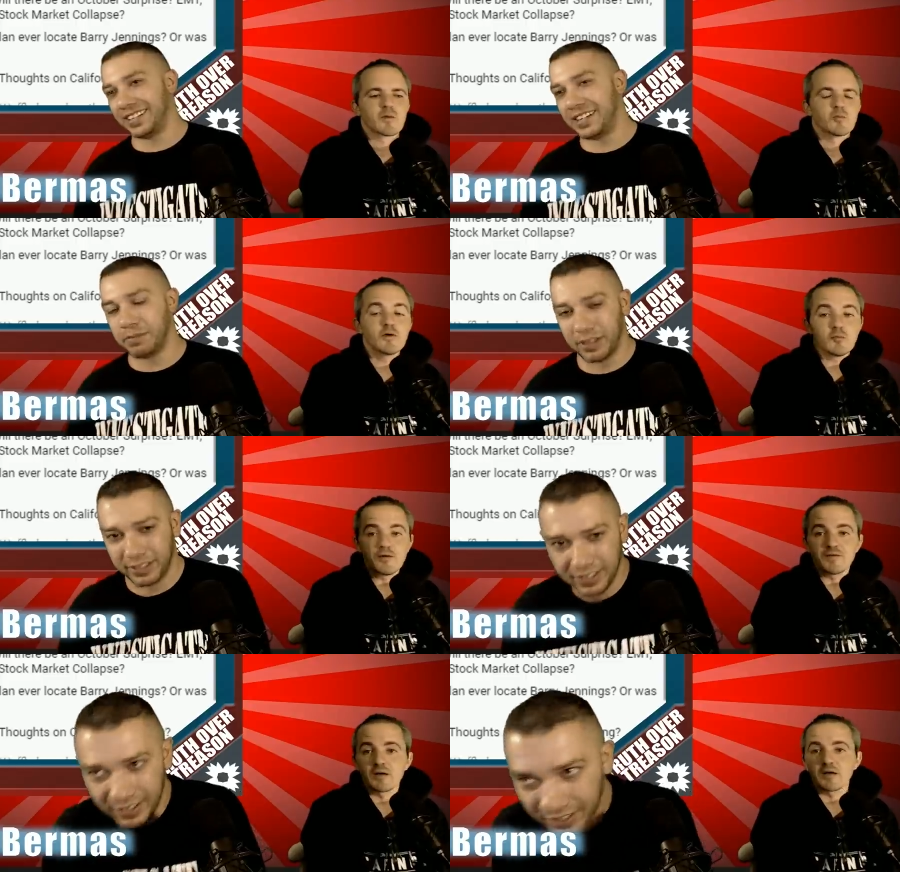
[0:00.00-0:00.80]
Speaker 1: We brothers. we found
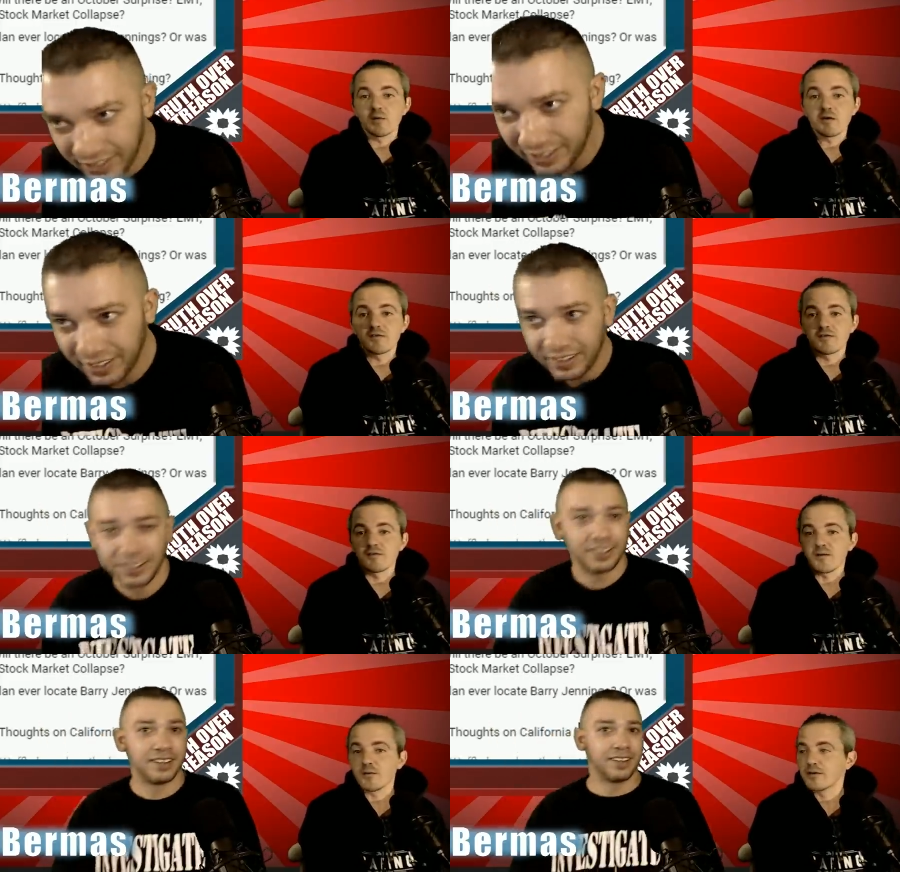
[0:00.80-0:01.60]
eyewitnesses that no
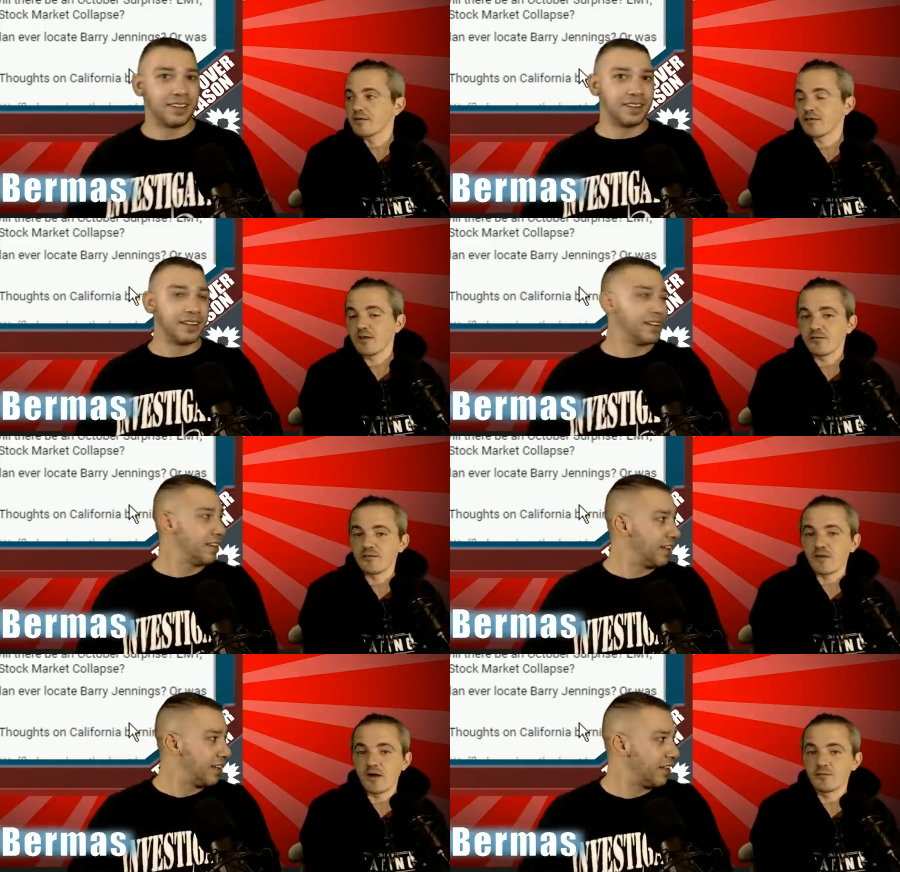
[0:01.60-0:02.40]
one else had even
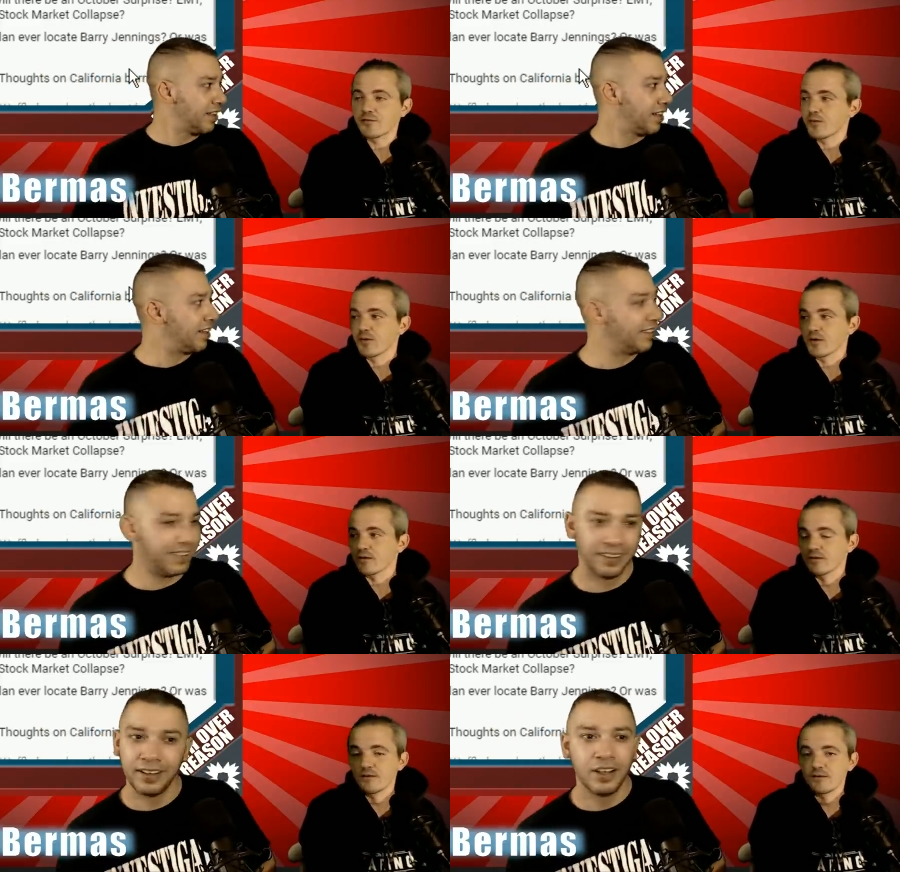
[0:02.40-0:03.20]
found before.
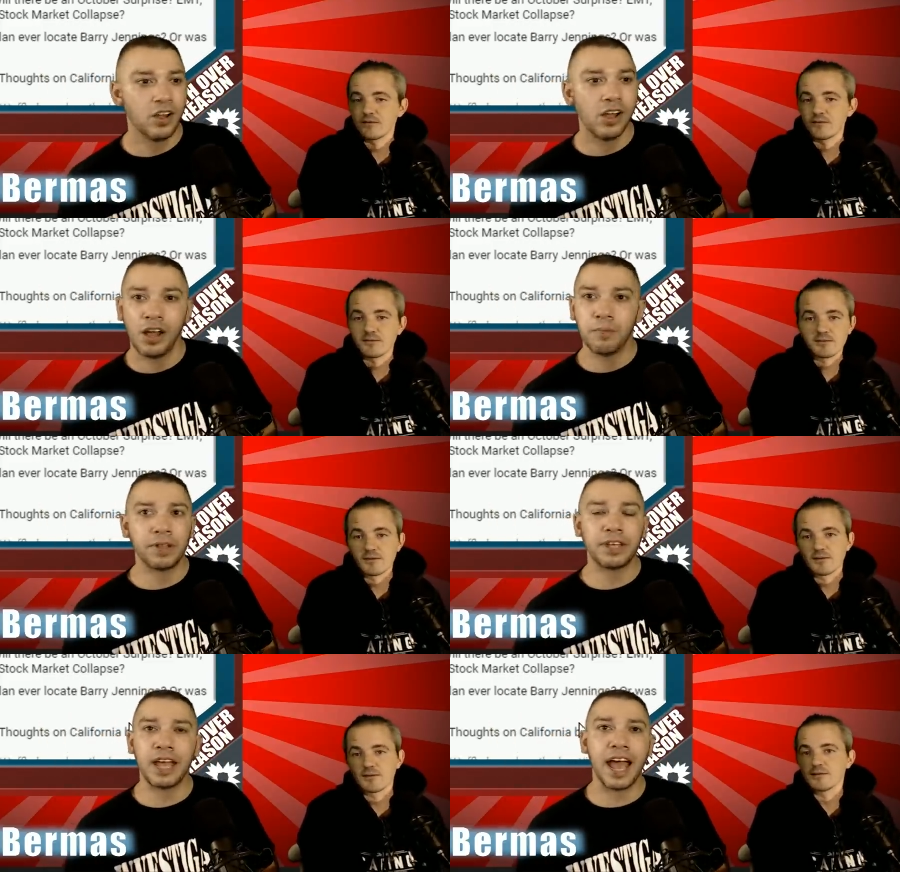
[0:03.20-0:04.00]
Speaker 2: But they
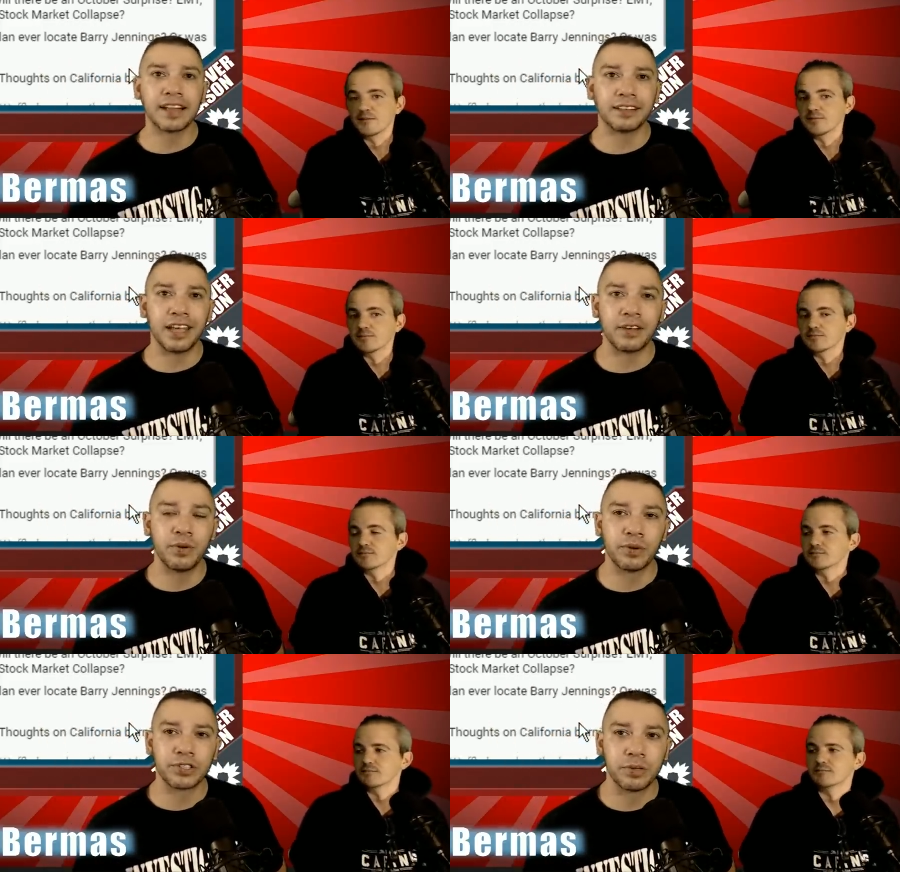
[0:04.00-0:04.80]
act like we were
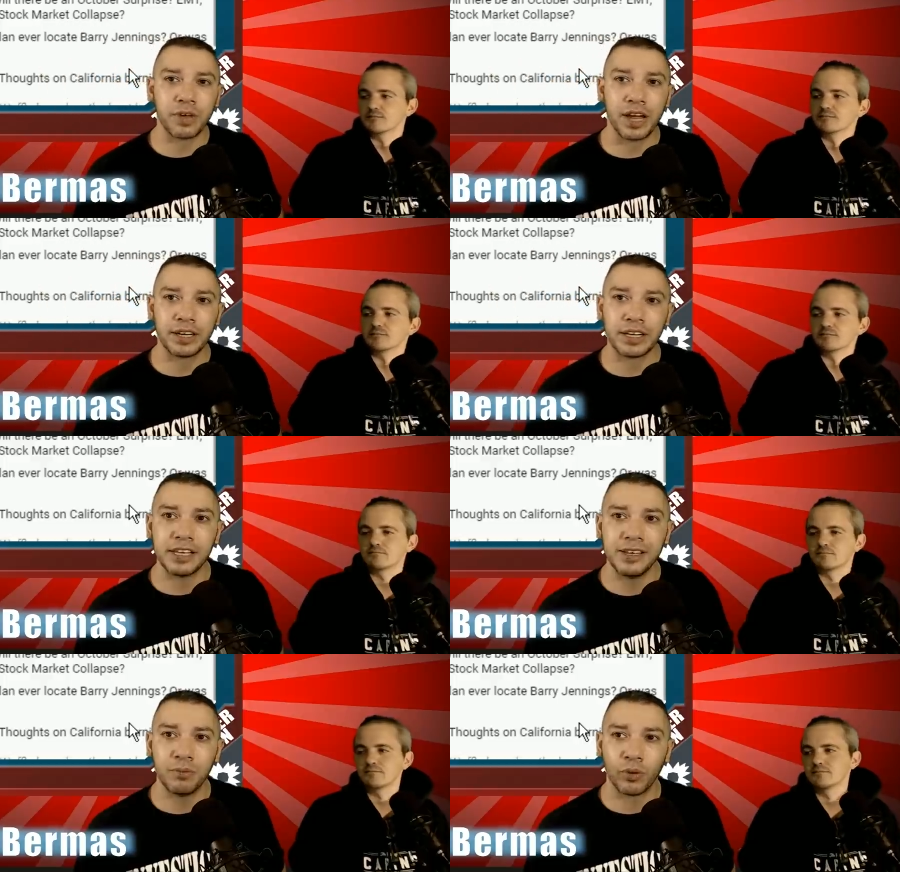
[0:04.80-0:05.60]
some kind of
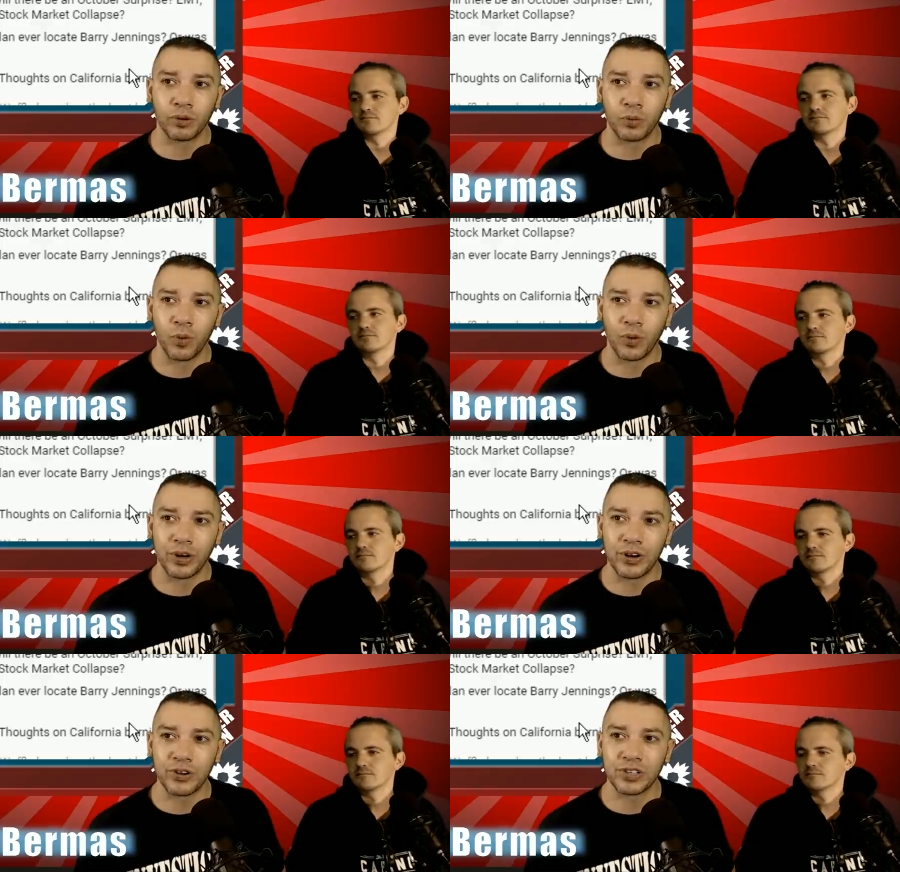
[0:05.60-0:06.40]
keyboard
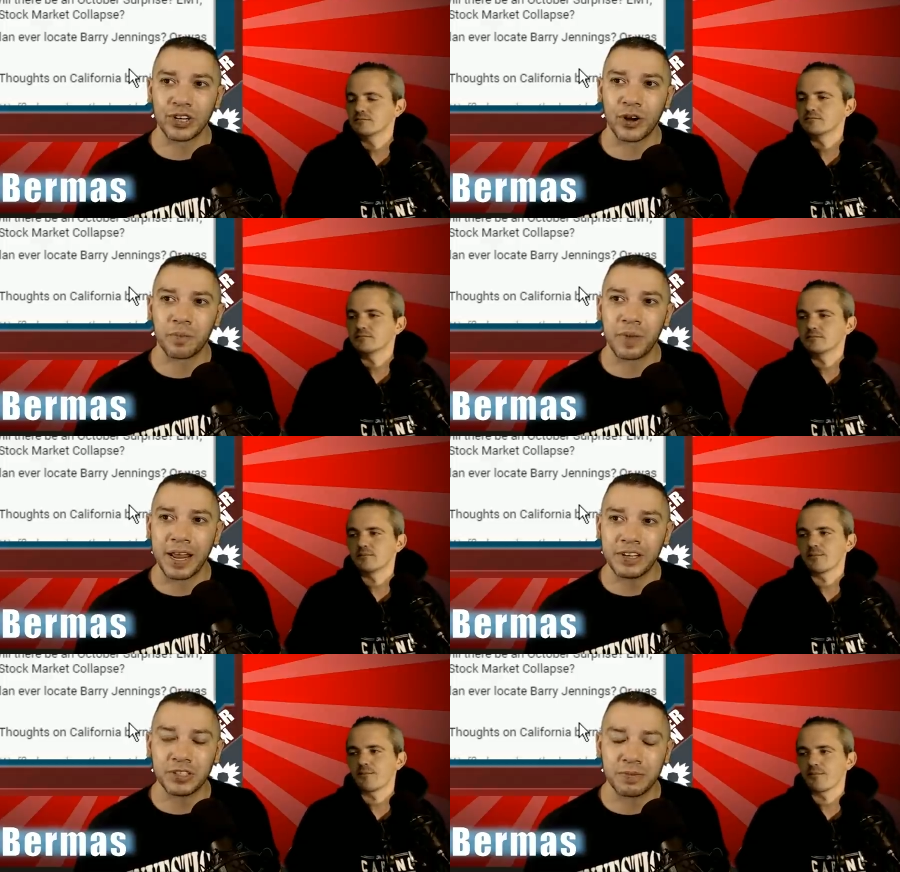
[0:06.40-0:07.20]
warriors in our
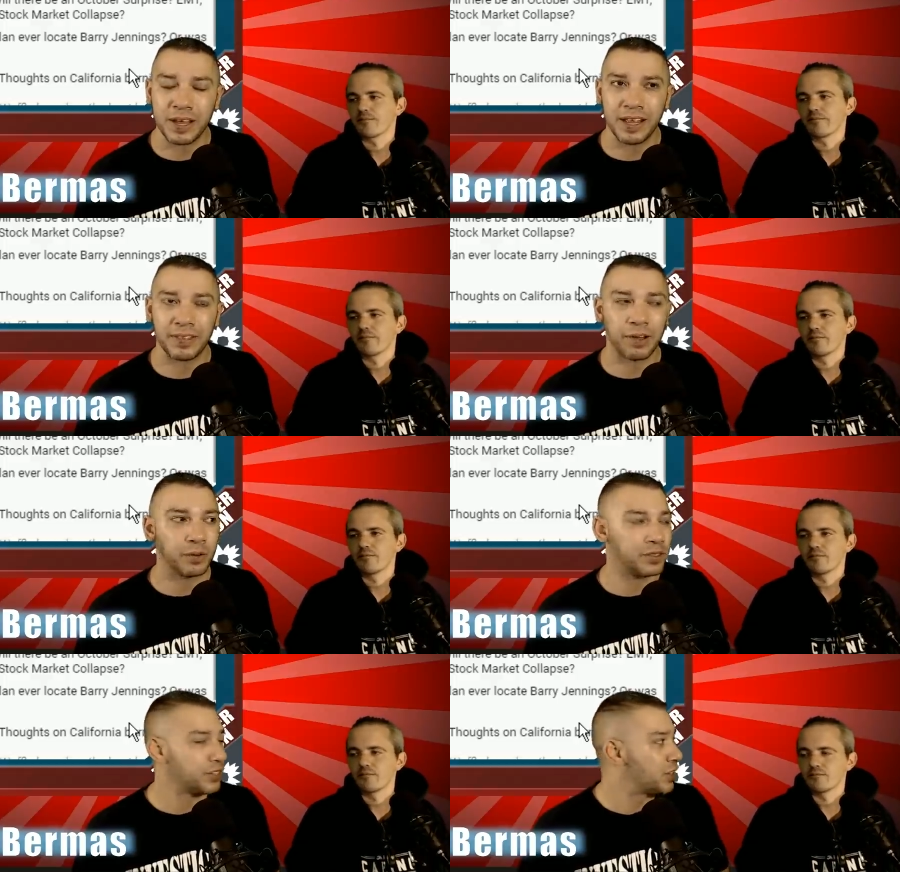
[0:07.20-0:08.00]
basement that were
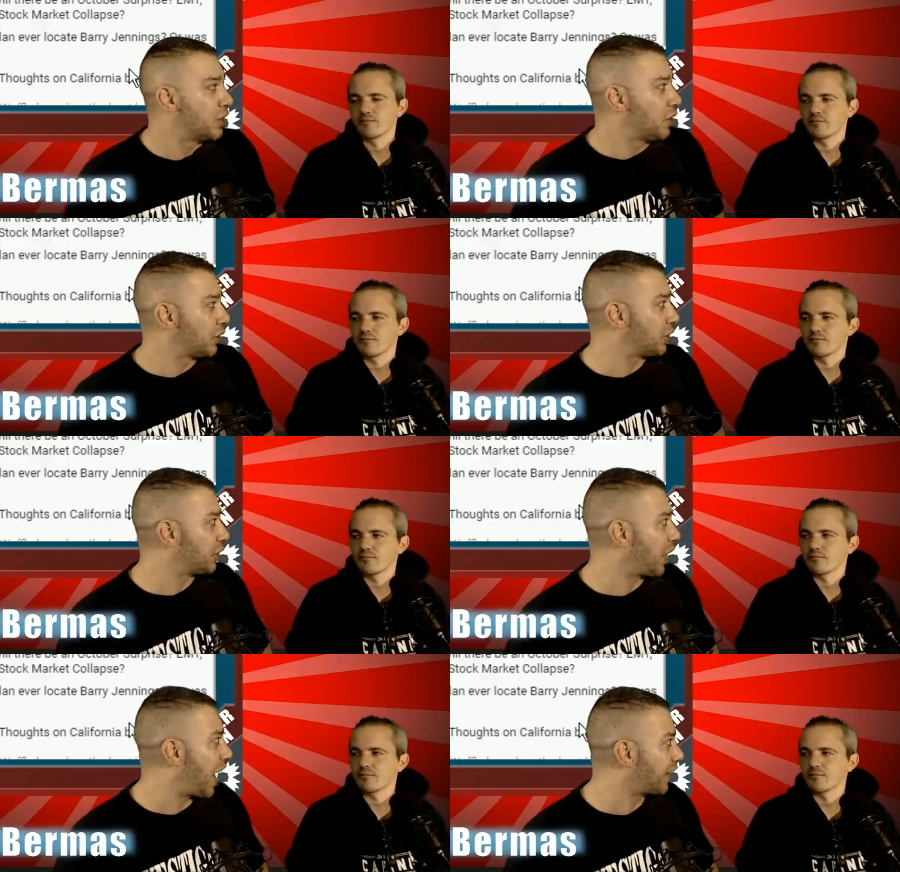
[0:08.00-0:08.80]
just
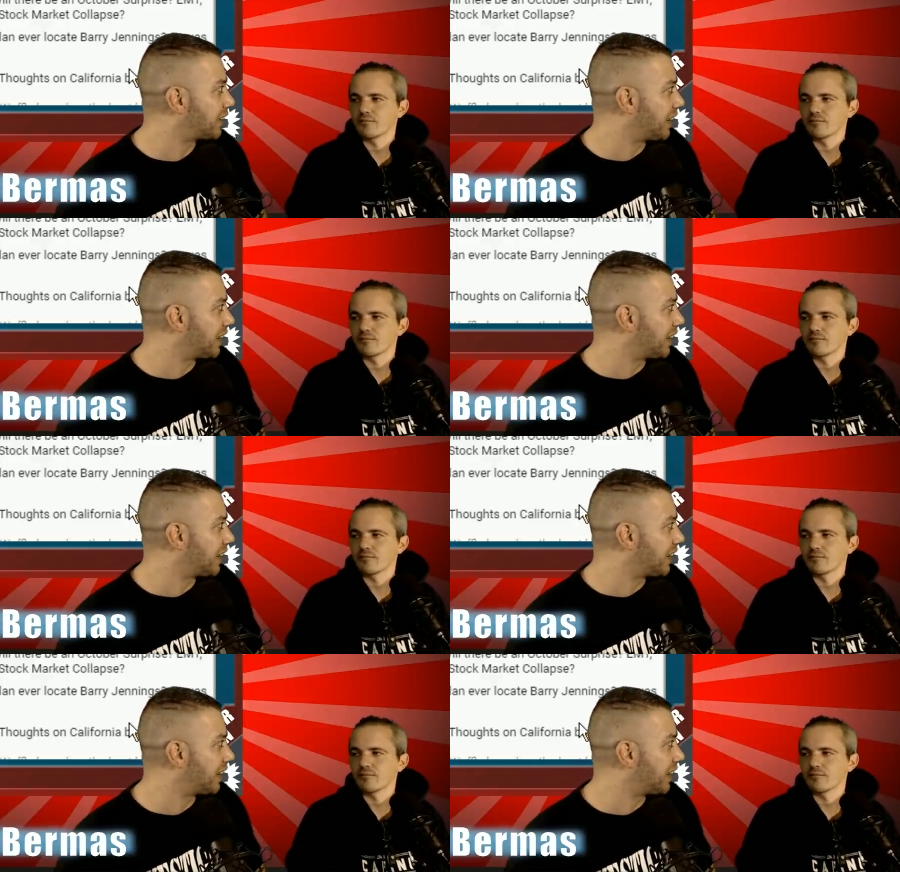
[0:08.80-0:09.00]
concocting